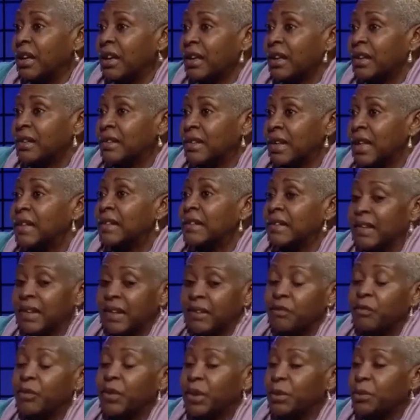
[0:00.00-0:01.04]
because
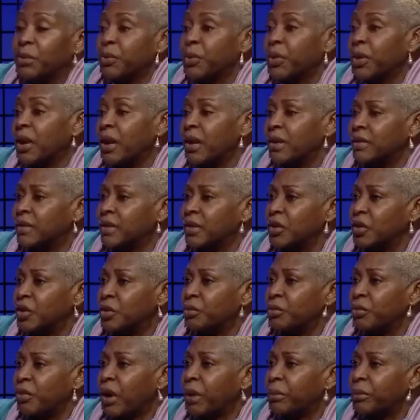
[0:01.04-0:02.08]
enslaved people were
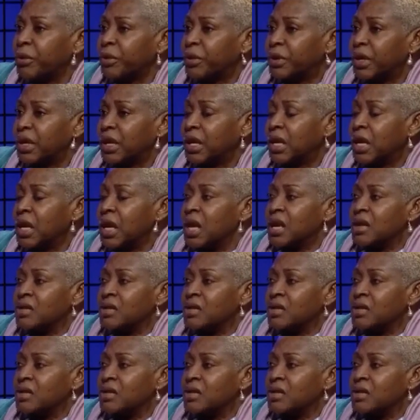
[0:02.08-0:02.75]
considered property.